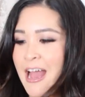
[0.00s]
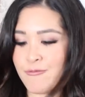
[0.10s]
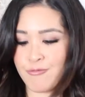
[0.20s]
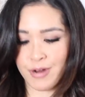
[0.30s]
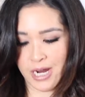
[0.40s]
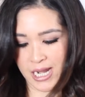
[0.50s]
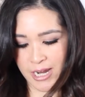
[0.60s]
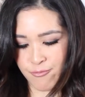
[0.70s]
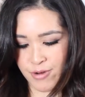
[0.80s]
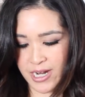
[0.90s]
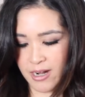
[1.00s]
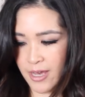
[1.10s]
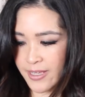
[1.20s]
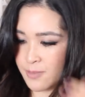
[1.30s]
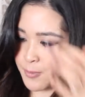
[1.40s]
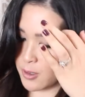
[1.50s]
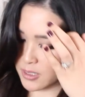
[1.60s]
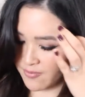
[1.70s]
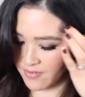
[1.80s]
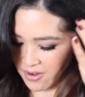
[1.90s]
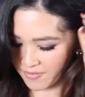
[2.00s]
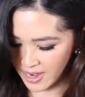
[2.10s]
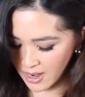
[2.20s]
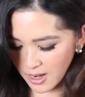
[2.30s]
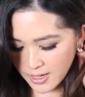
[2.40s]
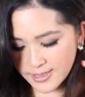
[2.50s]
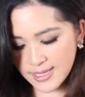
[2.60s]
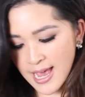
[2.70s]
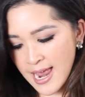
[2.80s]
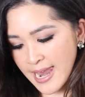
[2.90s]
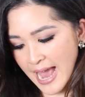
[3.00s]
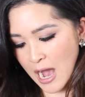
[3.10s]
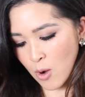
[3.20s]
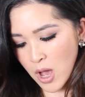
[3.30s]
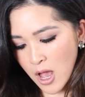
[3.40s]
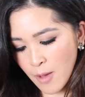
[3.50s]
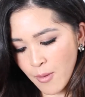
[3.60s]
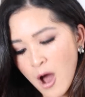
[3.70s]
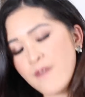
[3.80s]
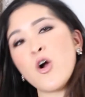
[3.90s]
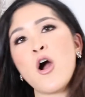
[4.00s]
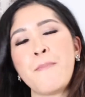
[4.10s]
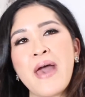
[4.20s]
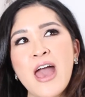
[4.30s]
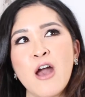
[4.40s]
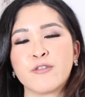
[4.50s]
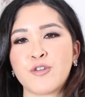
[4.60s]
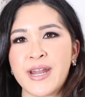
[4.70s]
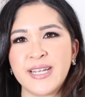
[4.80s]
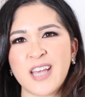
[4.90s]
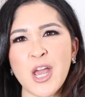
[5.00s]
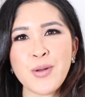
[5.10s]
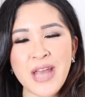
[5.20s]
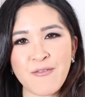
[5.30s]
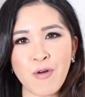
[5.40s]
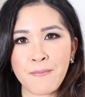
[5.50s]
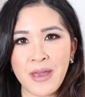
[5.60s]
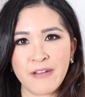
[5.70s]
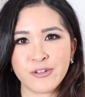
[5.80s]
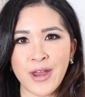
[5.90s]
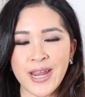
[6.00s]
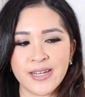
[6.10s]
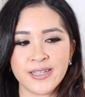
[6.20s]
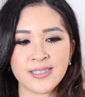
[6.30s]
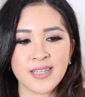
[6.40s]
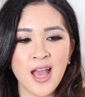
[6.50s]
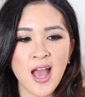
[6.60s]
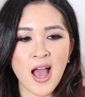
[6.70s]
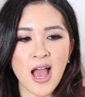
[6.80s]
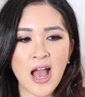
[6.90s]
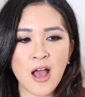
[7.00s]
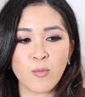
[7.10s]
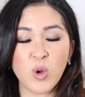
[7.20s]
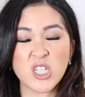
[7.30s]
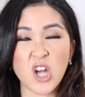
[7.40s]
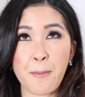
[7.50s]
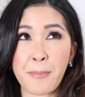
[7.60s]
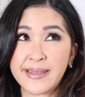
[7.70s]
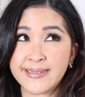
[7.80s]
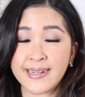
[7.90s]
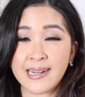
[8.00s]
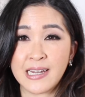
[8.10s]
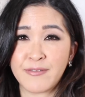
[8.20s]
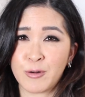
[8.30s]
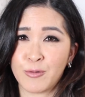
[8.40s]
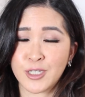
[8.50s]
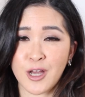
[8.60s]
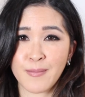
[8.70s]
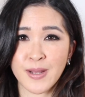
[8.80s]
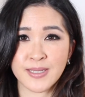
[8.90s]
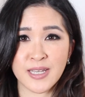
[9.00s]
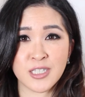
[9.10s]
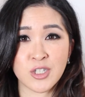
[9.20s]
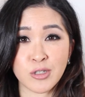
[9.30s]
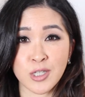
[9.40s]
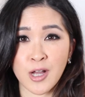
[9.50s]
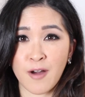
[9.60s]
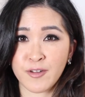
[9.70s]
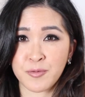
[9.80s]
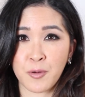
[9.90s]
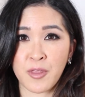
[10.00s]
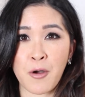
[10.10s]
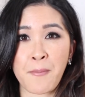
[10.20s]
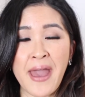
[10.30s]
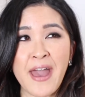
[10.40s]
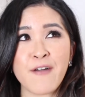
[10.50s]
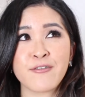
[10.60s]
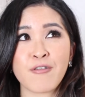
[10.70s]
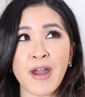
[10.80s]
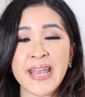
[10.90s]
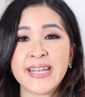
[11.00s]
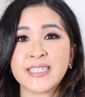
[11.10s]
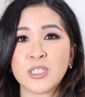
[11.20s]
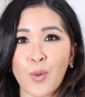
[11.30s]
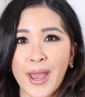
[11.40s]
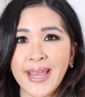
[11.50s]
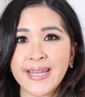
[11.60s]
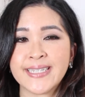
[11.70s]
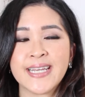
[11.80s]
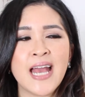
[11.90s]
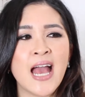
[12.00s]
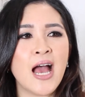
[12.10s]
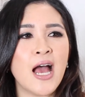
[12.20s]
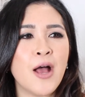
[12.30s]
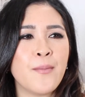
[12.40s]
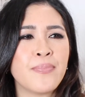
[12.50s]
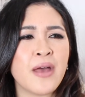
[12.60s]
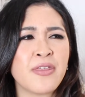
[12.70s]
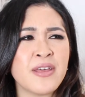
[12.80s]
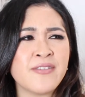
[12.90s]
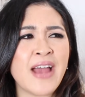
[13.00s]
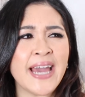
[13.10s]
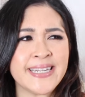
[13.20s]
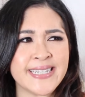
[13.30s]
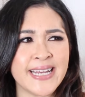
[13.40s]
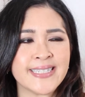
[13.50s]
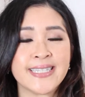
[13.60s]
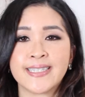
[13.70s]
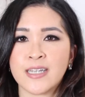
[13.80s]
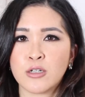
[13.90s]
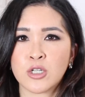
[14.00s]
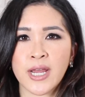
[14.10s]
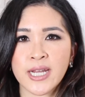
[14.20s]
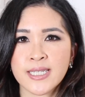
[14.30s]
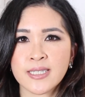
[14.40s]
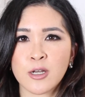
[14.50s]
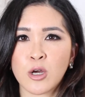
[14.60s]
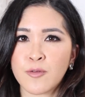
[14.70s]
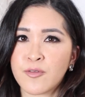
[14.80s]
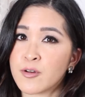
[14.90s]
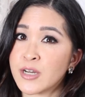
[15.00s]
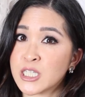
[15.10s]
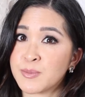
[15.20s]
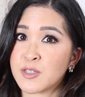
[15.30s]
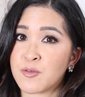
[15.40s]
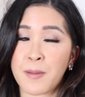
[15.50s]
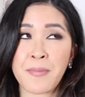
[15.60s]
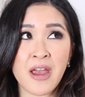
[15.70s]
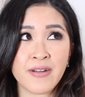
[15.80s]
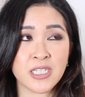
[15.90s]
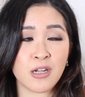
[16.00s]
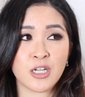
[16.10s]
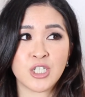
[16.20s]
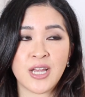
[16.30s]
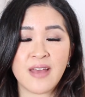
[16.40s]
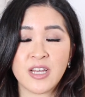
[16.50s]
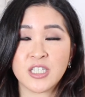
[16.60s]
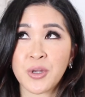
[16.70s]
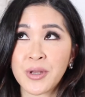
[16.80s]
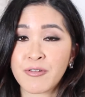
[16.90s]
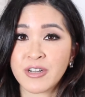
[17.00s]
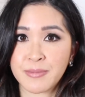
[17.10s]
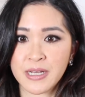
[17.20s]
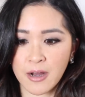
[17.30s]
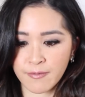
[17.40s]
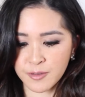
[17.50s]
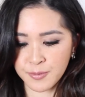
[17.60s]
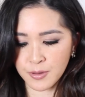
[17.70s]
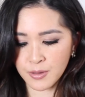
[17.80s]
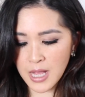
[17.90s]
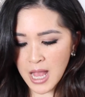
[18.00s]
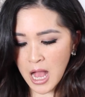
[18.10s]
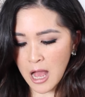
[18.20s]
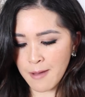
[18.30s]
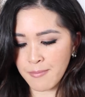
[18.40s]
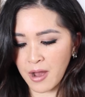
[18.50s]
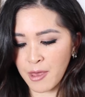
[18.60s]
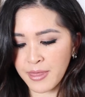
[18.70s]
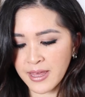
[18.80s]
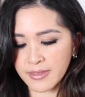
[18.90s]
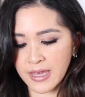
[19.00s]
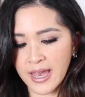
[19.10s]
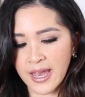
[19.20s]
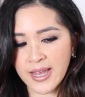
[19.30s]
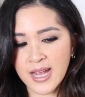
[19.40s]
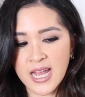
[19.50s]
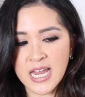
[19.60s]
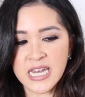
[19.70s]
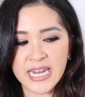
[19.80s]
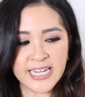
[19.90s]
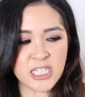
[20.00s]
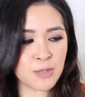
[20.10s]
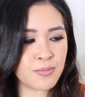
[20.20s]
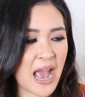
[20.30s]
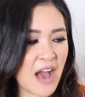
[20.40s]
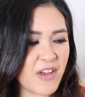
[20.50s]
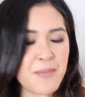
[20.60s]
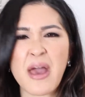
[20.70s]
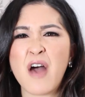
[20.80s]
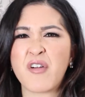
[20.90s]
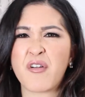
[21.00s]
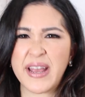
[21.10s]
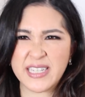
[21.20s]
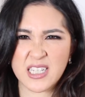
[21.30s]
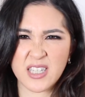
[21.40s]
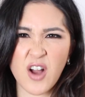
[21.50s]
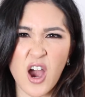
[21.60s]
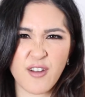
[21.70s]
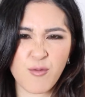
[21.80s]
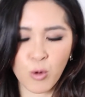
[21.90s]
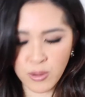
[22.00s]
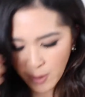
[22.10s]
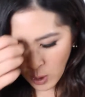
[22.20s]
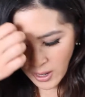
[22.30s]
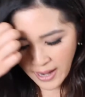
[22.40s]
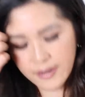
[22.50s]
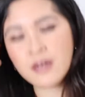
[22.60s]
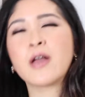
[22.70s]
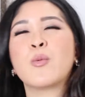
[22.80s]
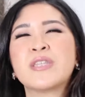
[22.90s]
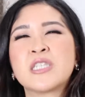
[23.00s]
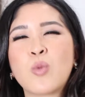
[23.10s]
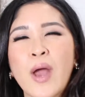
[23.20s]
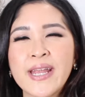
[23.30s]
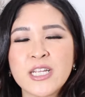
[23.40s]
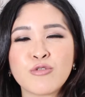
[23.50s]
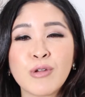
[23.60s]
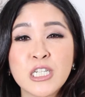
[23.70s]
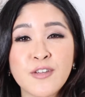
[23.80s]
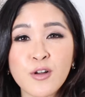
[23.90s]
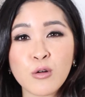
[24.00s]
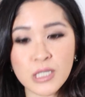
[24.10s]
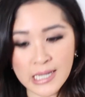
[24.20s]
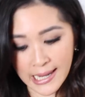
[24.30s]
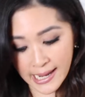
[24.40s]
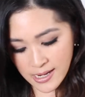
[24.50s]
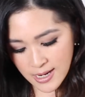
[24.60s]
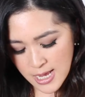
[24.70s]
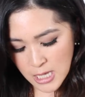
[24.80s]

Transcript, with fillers: Really, really like this box. Very, very luxe. Now, um, I've got a pair of trainers. I only have one pair of trainers uh, which I basically live in all the time because they're so, so comfortable. They're a pair of grey suede, um, I think they're Adidas Gazelle trainers and I got them for Christmas from my parents last year and they're so incredibly comfortable. Um, but I think they need to have a bit of a rest because I've kind of worn them a lot and like with suede it's really difficult to clean.